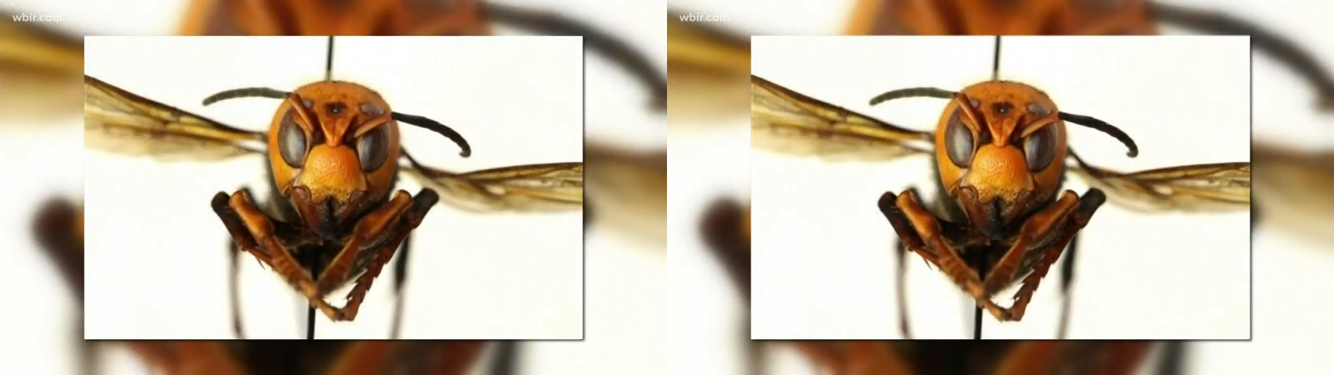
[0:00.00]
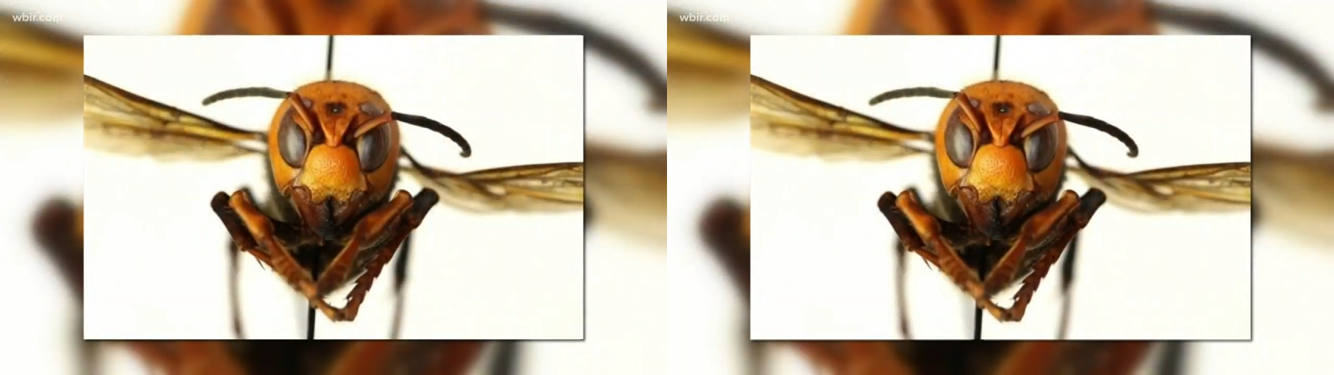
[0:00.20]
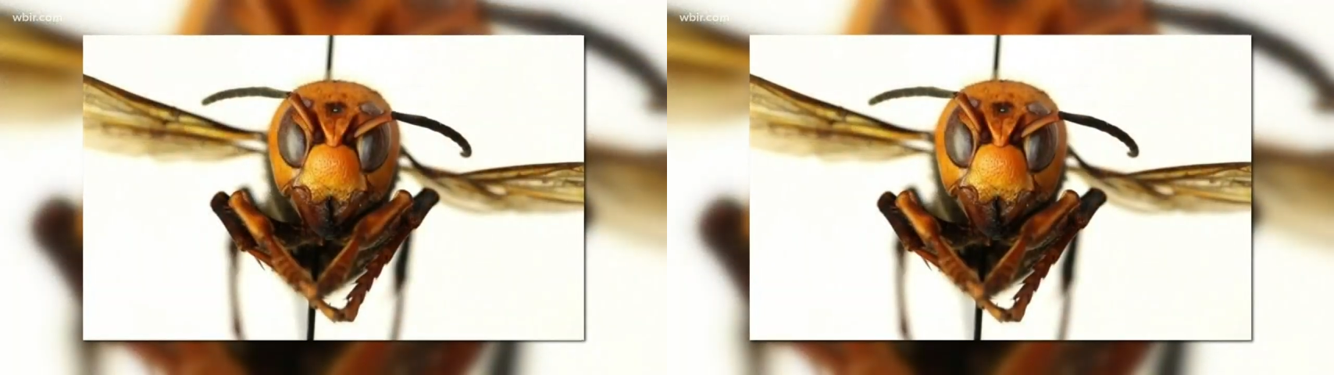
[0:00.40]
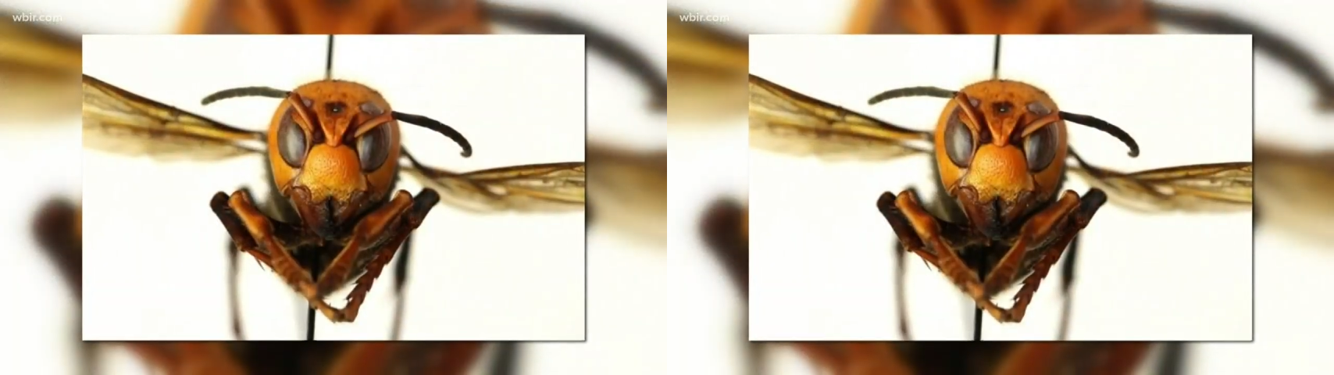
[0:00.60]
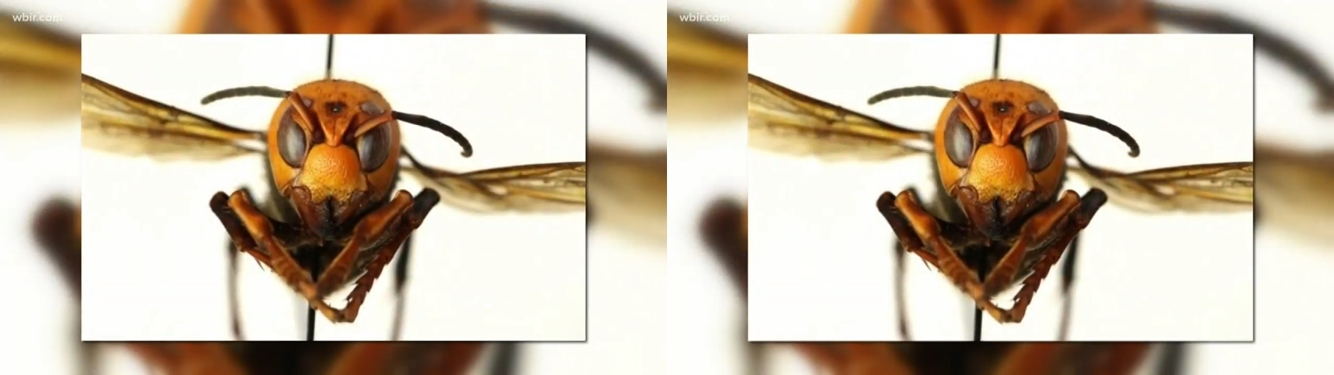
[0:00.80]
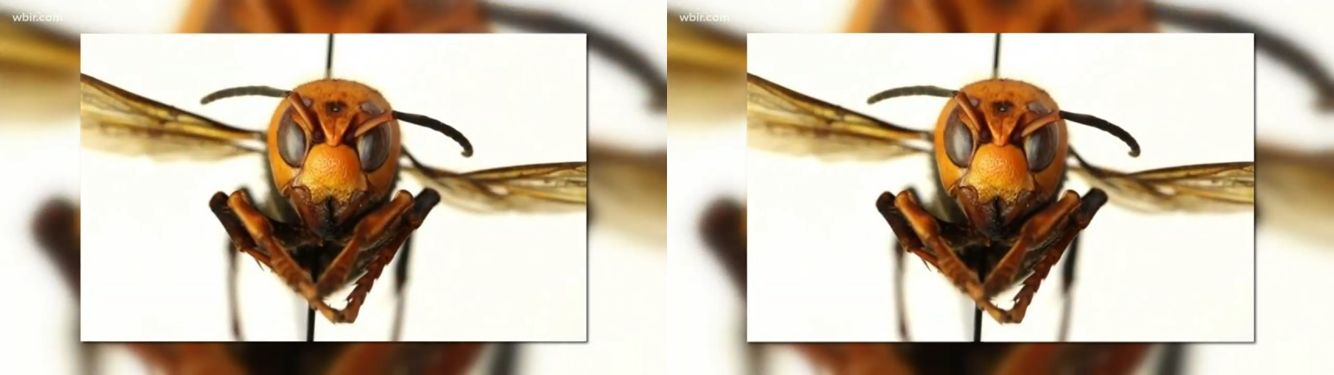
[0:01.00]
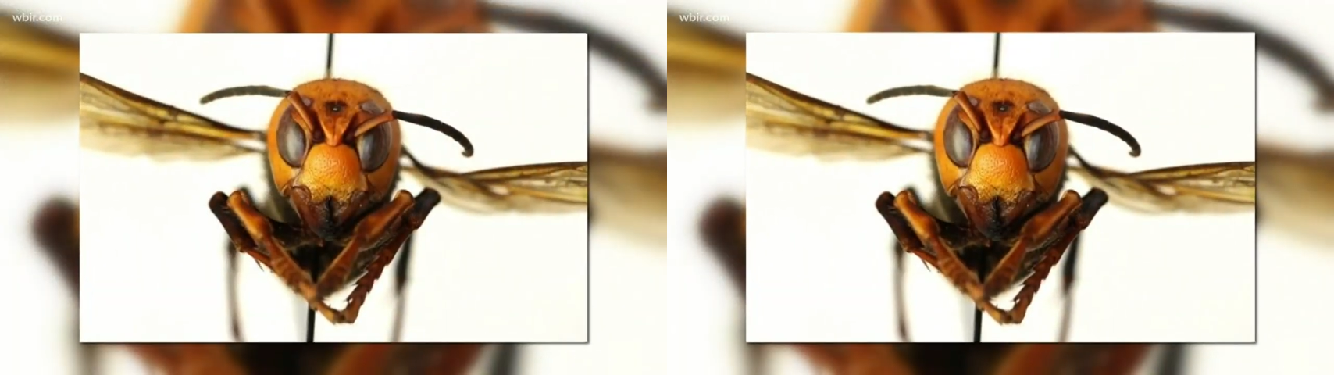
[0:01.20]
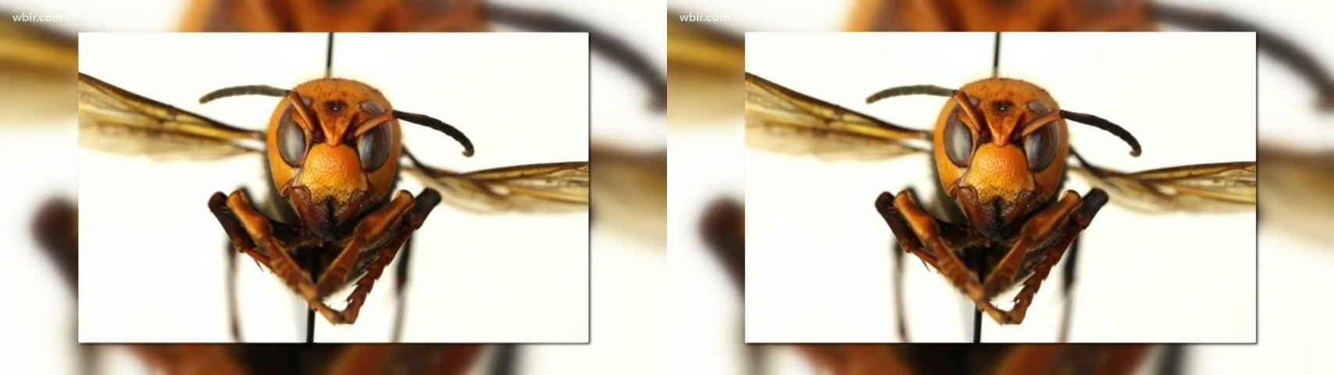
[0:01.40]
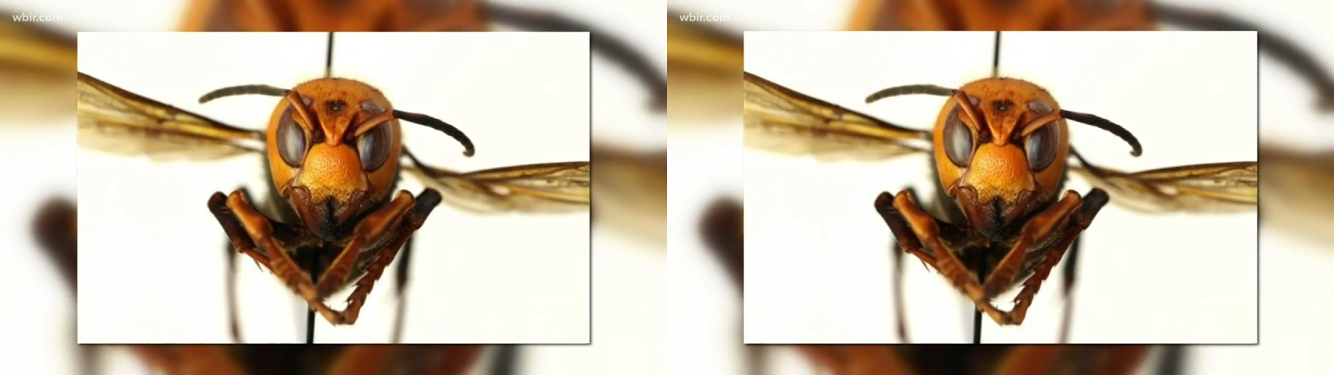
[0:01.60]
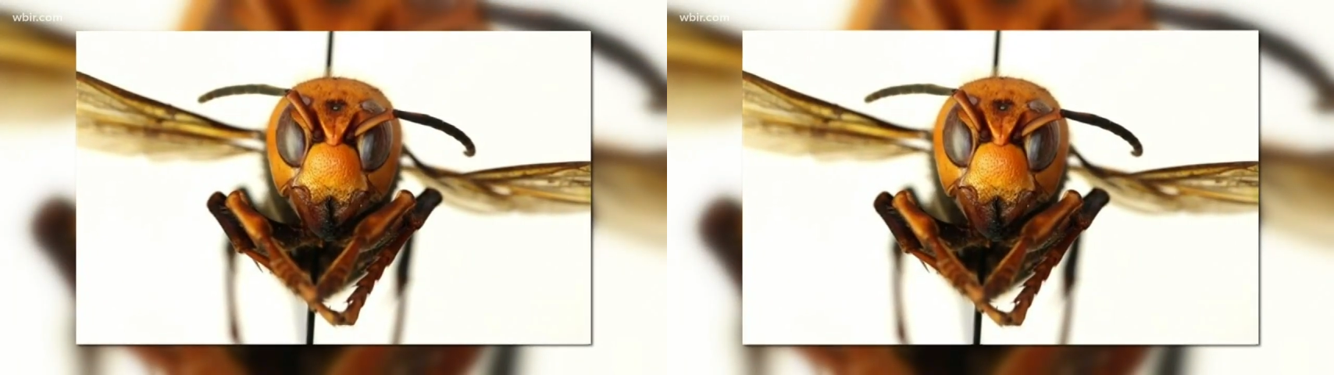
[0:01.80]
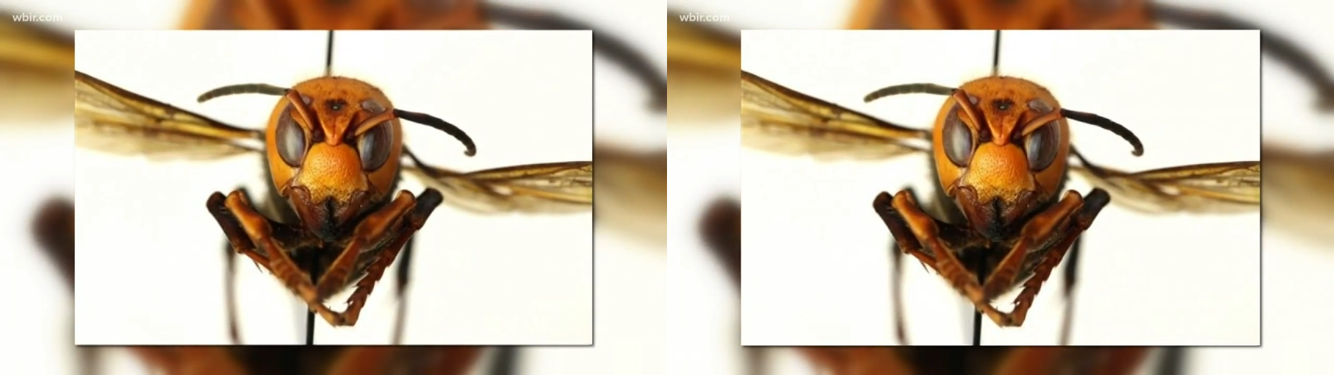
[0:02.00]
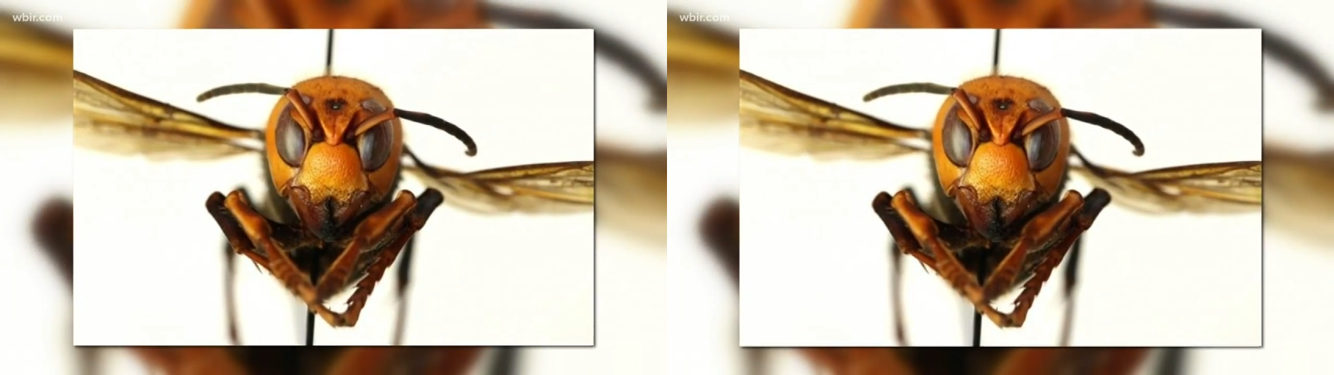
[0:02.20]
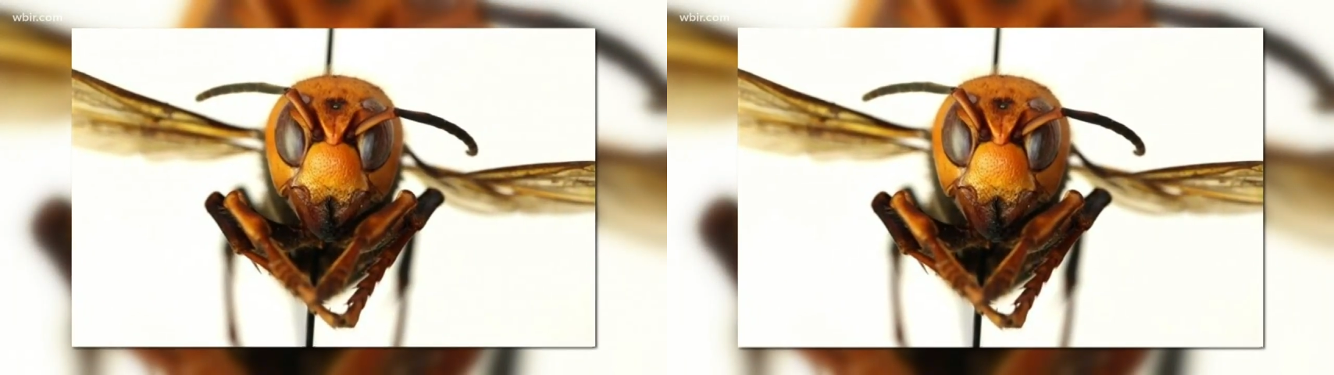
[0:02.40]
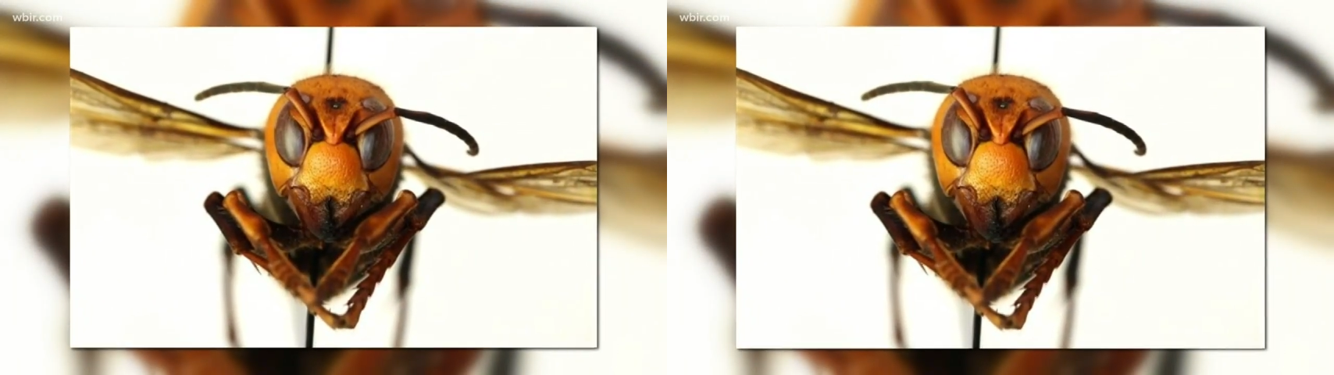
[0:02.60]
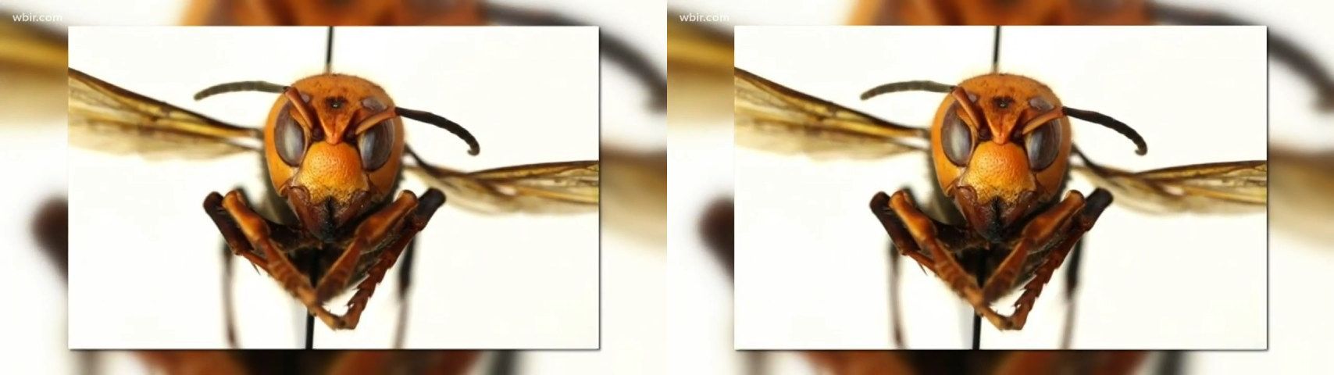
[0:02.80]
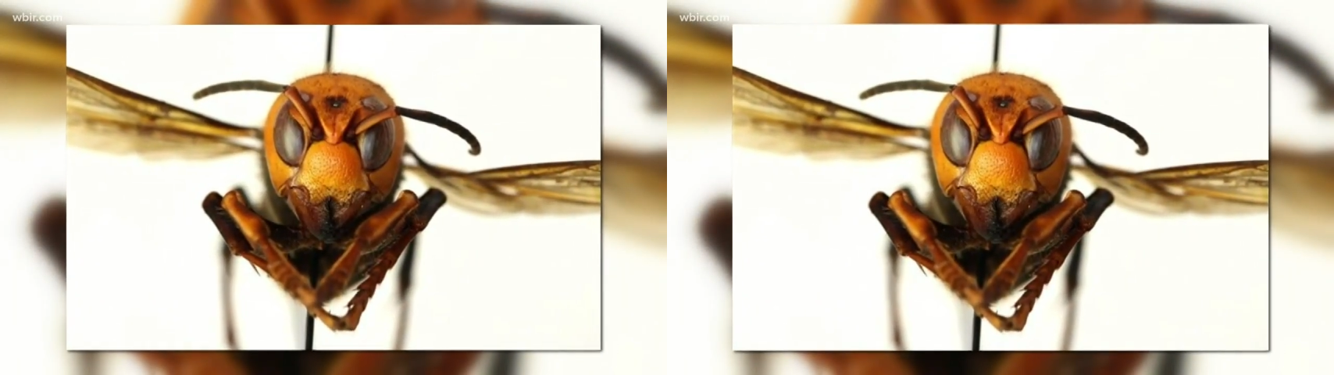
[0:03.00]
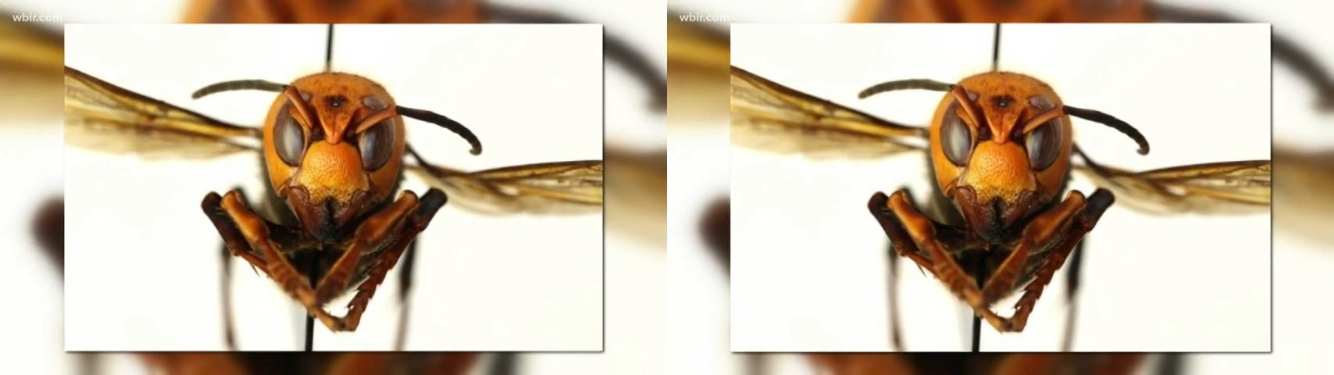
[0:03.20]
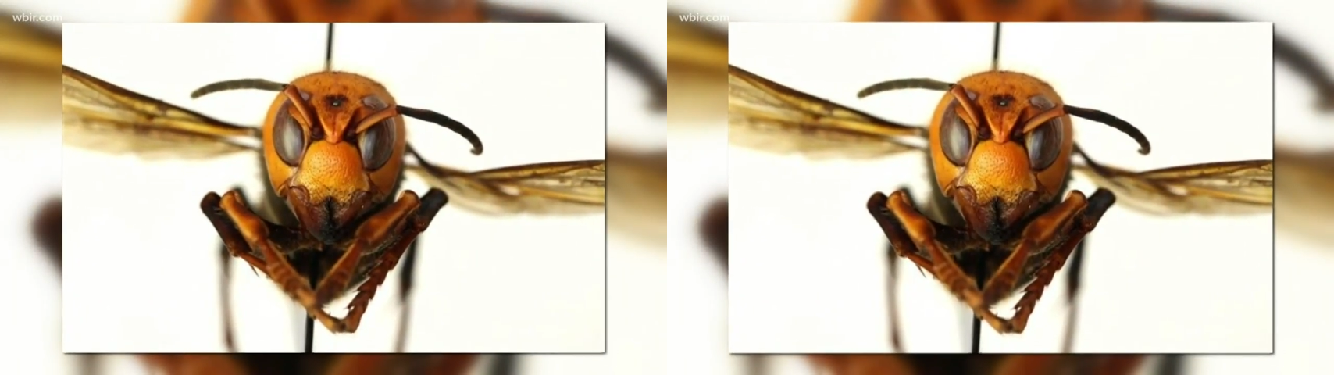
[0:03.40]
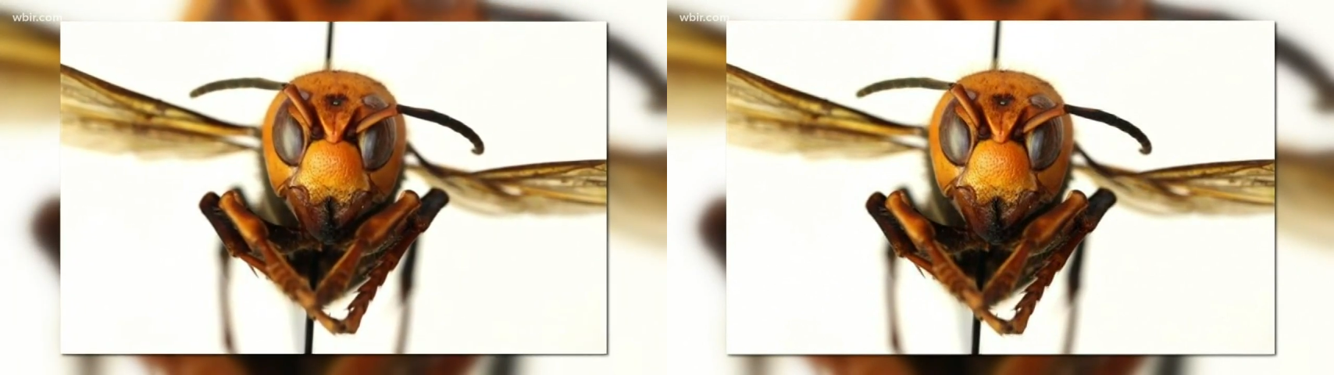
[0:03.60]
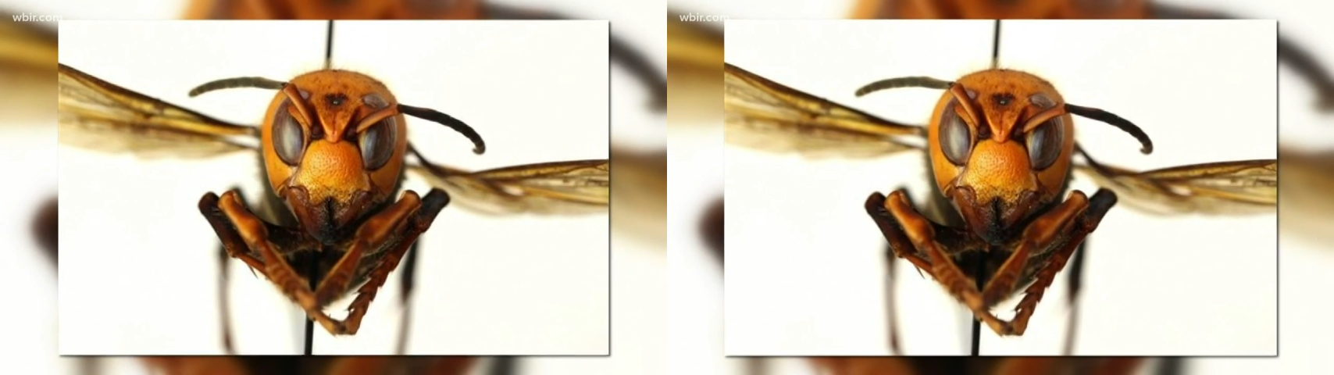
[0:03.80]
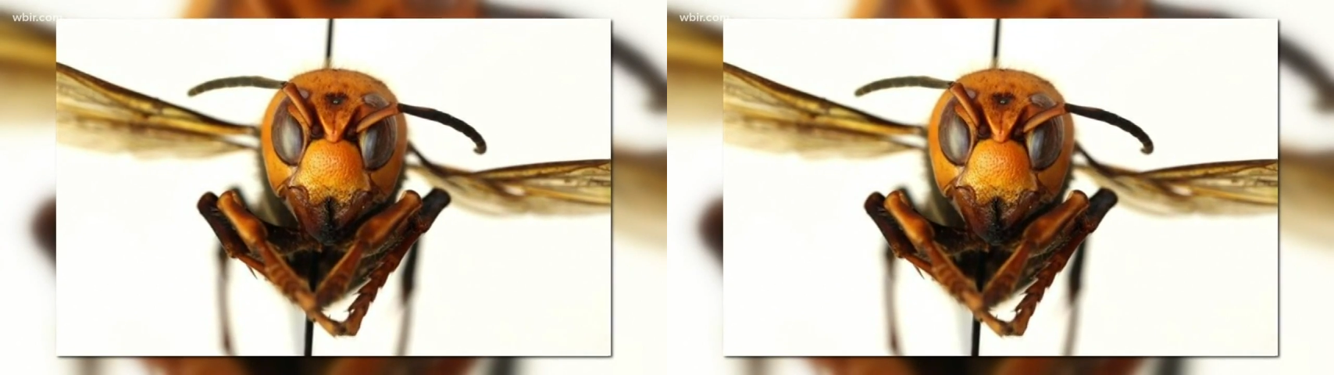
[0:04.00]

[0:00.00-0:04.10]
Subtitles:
(no speaker visible)